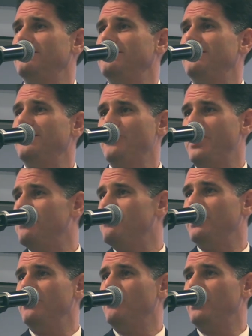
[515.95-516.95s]
their
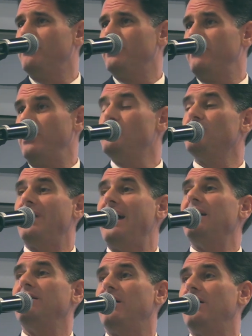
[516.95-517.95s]
enemy, but a potential
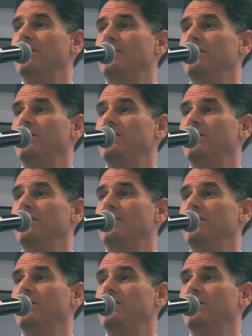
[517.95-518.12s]
ally